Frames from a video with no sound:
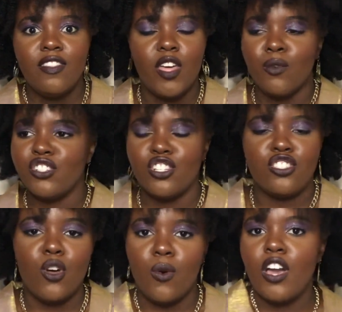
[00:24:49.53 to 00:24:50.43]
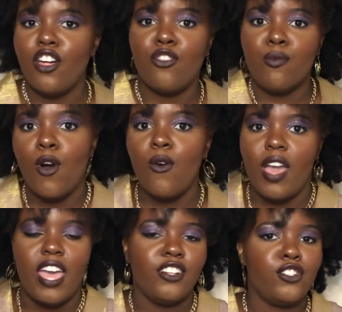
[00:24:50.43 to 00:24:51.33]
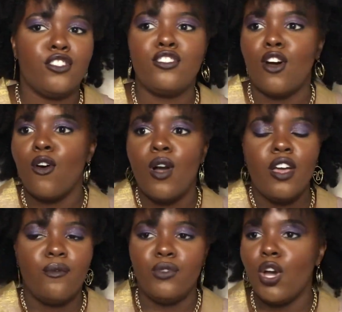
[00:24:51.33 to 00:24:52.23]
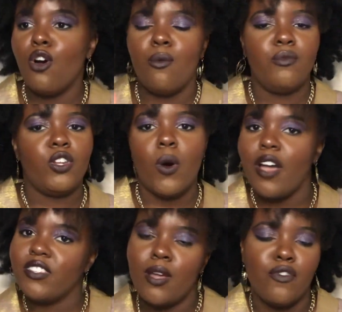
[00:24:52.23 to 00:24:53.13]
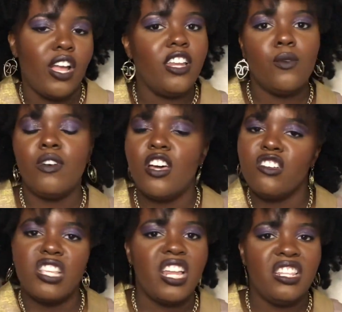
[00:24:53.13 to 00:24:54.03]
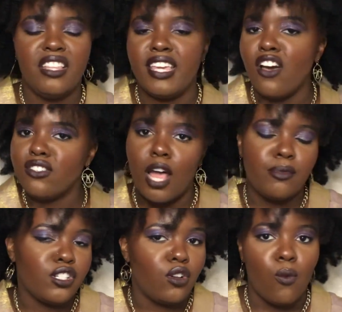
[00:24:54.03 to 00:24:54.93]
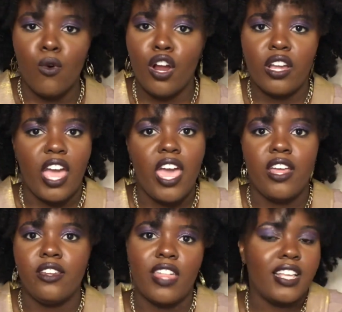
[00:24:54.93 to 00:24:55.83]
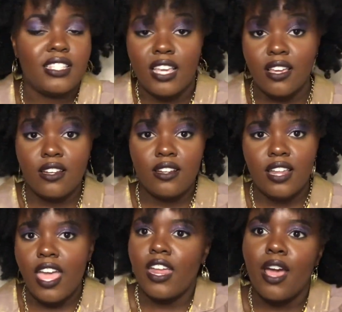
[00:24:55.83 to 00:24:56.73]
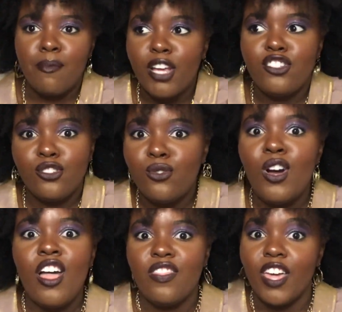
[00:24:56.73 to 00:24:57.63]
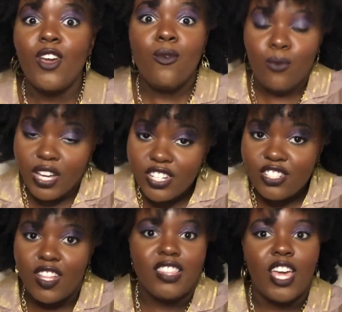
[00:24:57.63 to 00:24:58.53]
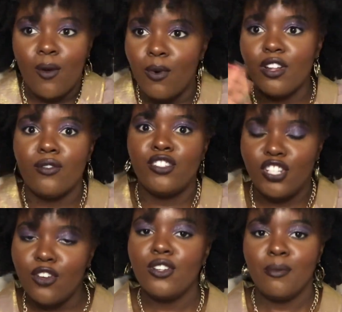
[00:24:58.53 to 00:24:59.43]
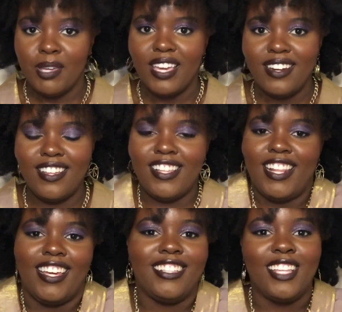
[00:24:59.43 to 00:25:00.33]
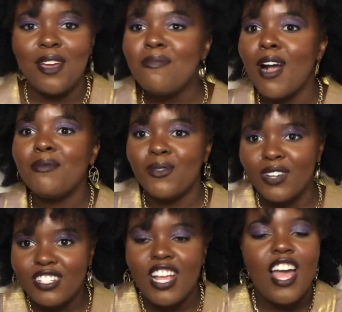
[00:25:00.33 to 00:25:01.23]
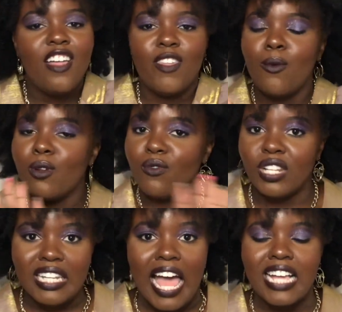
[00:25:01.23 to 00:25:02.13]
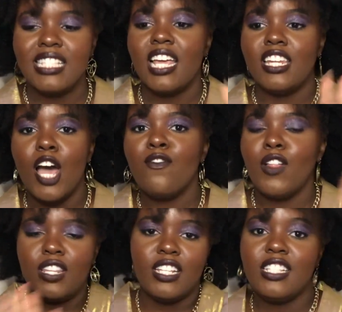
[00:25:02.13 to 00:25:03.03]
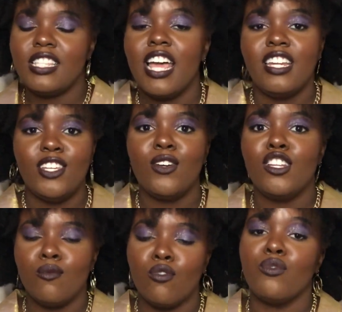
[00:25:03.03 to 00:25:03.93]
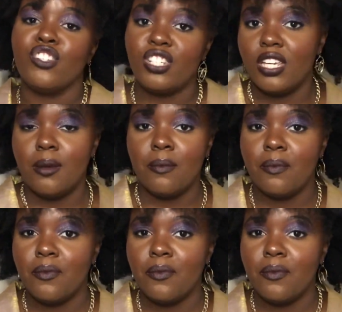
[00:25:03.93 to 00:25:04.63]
they were just so cutthroat and just so, no, don't have time for anyone else, anything else. I'm just gonna work and that's it. And I bet you they wish that they would have chilled a bit. Like, they probably wish they would have relaxed and not fallen into that neoliberal regime.